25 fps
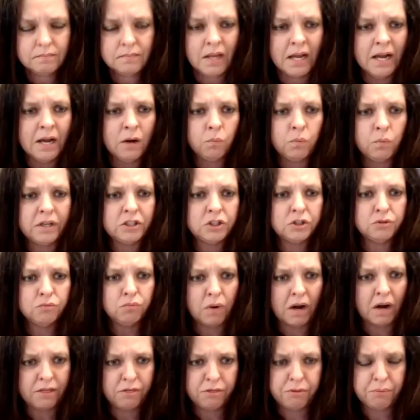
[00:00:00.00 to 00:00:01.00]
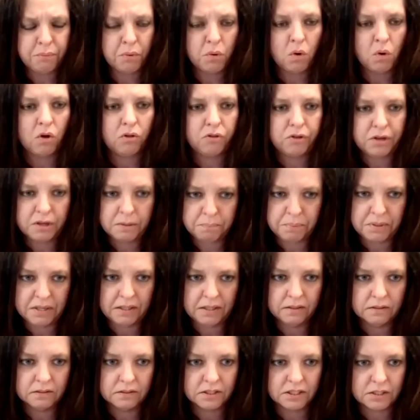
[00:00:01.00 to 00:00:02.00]
and we do run through all the
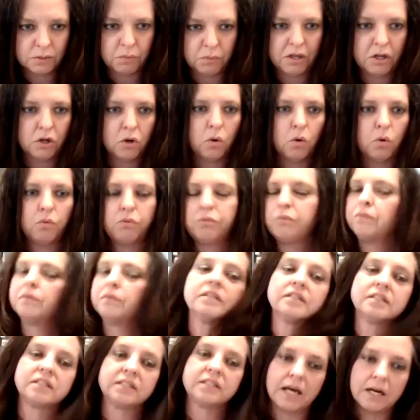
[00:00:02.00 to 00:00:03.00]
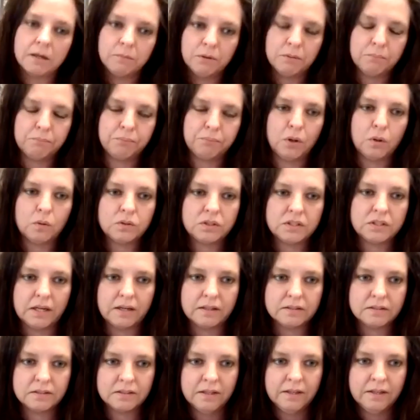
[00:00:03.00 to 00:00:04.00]
appeals and we go through the settlement
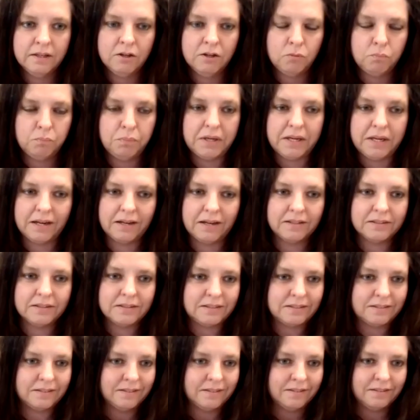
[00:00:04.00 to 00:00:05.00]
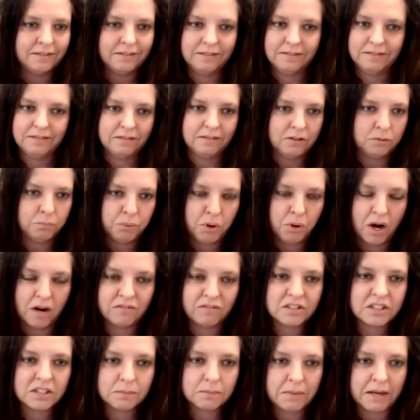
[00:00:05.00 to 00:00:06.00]
process, because the
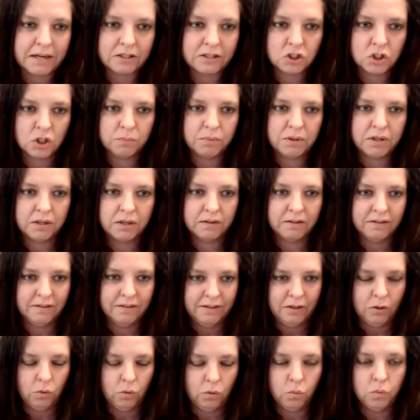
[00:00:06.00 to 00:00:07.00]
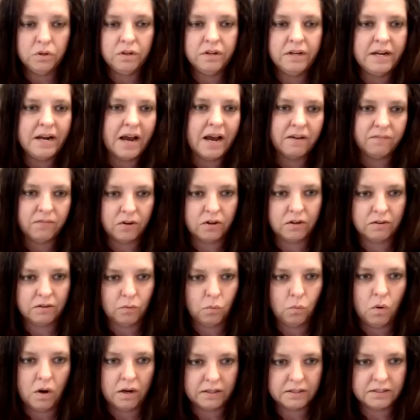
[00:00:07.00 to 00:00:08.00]
province of Manitoba will never
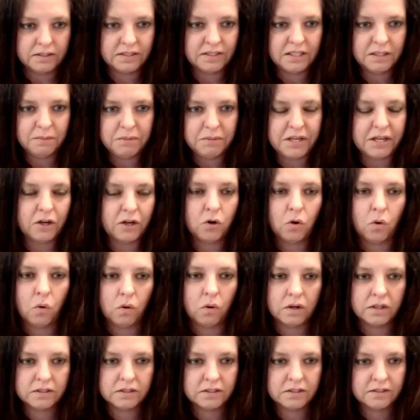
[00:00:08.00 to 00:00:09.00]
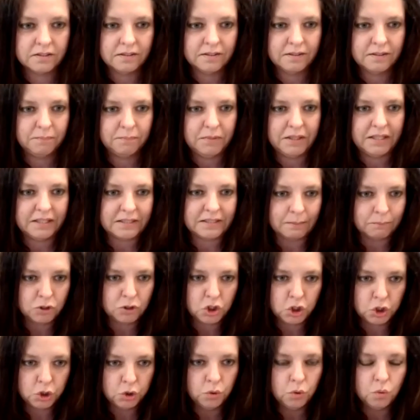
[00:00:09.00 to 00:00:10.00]
want to see me in court because I'm
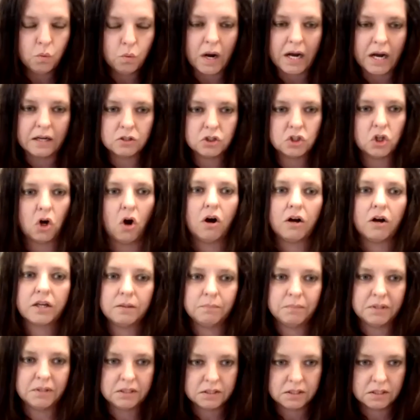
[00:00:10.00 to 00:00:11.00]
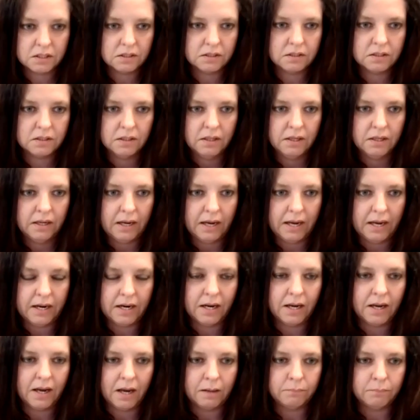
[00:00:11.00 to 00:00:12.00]
too well documented and
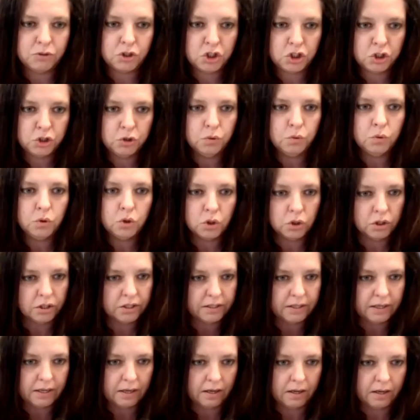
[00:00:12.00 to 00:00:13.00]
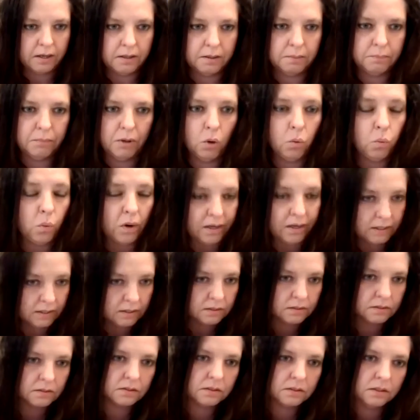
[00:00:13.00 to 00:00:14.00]
I, I'm too good um, a
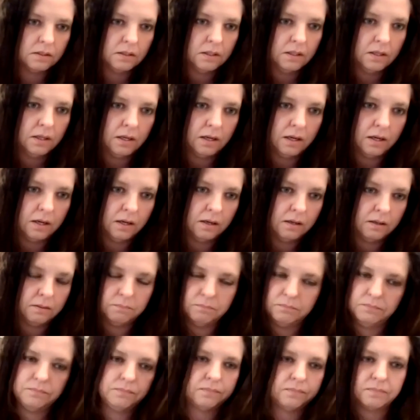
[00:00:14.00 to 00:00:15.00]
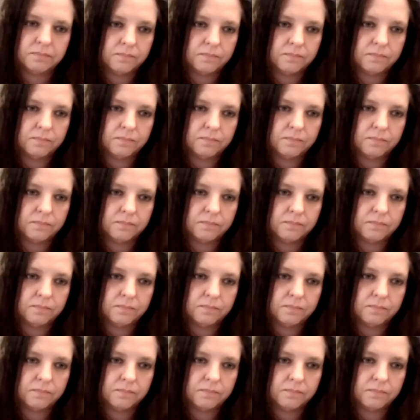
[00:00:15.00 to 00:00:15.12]
witness. Um,